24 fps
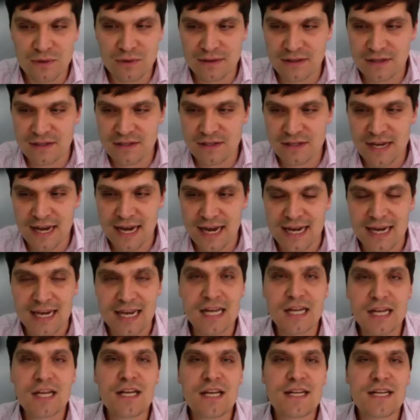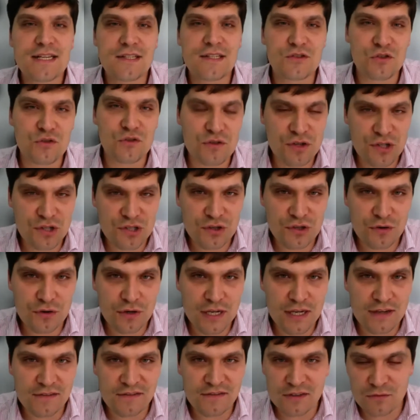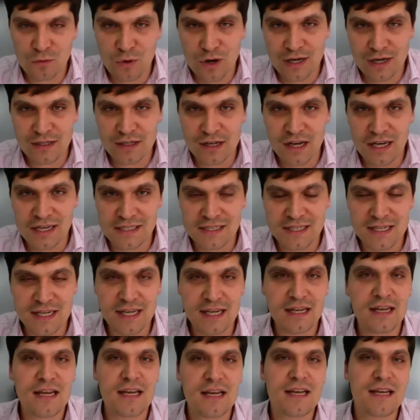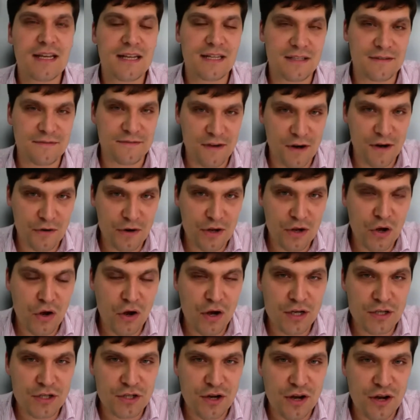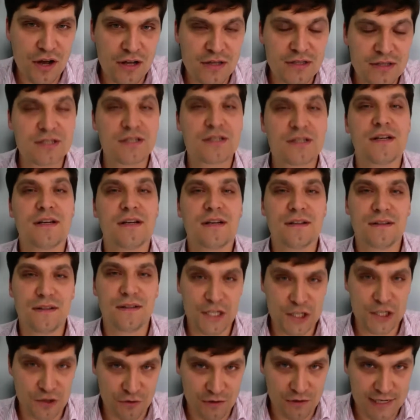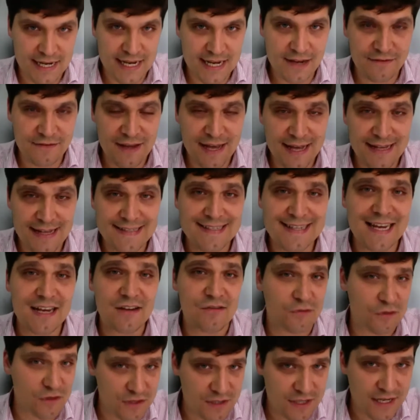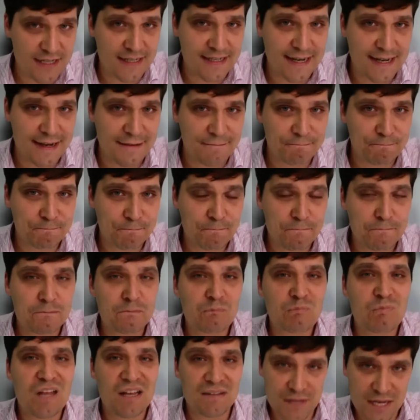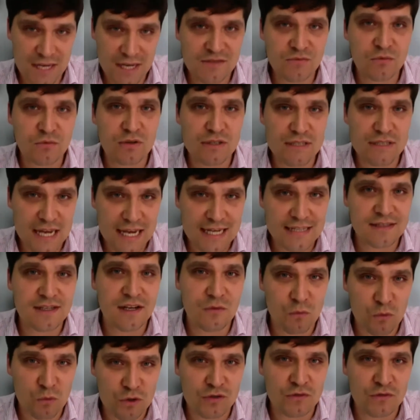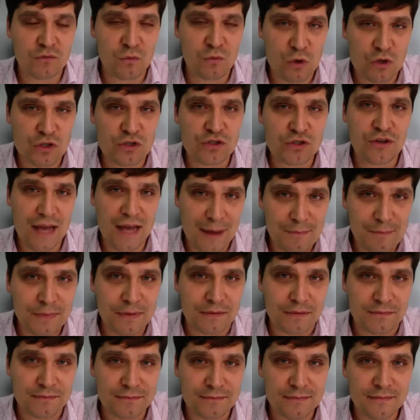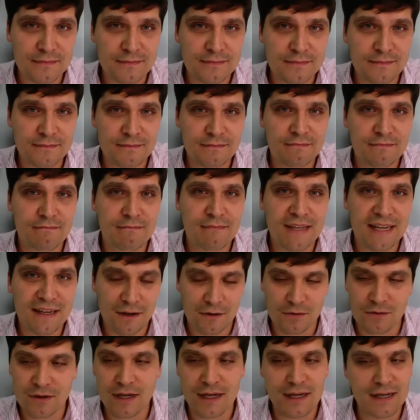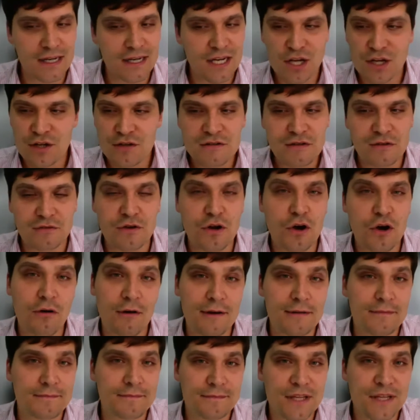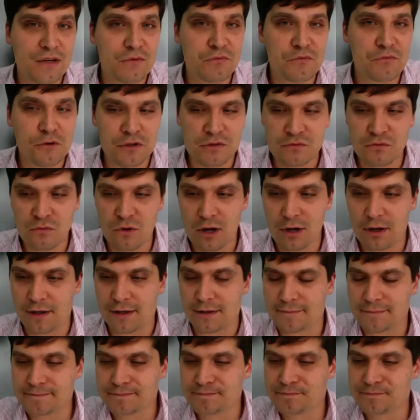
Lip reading: with SA. As soon as you're given 190, it's very high chance that you leave SA for Sydney. And that's what SA wouldn't want to happen. Okay, so no, that wouldn't work.